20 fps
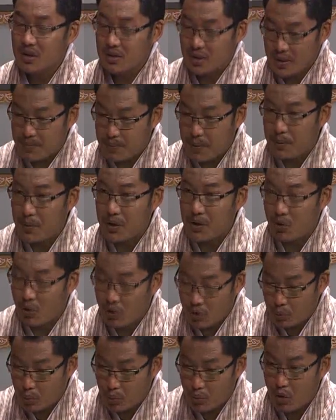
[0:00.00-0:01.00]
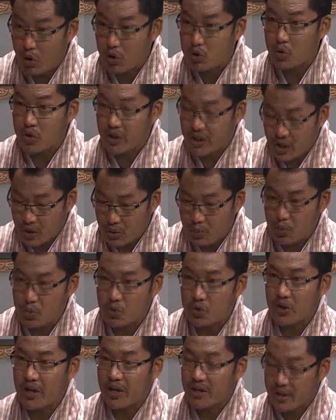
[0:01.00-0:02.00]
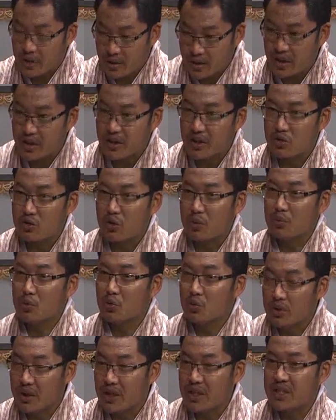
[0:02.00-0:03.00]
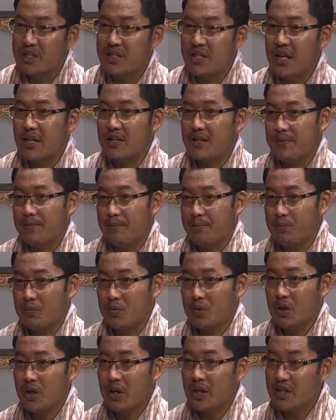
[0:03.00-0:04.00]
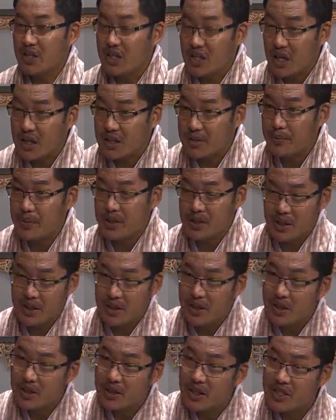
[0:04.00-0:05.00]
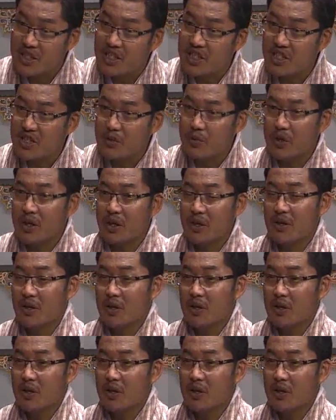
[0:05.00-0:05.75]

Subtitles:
That people all together put together in the Zomdu, they decide, and then ultimately the GT will